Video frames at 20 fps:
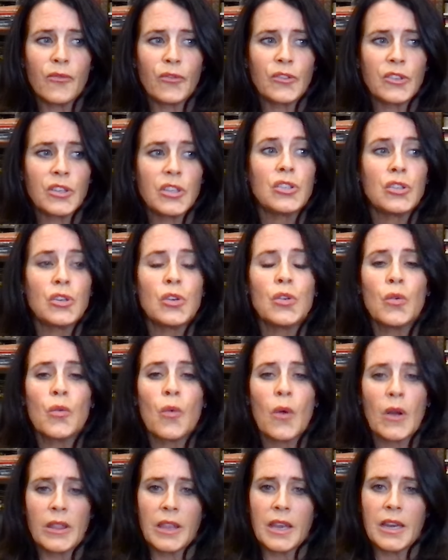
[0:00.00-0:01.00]
to do
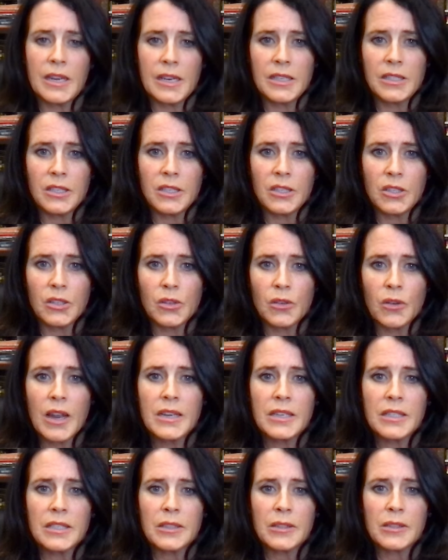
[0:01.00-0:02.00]
what they need to do
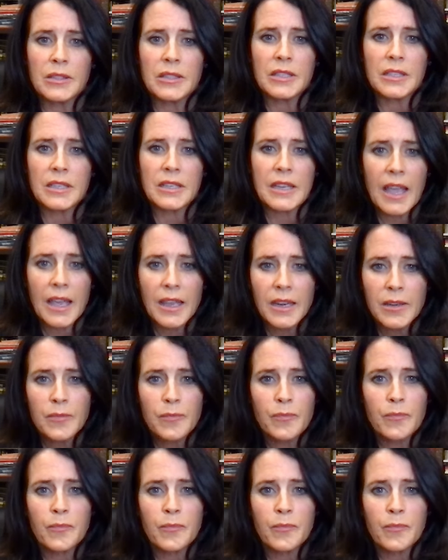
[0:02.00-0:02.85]
and to get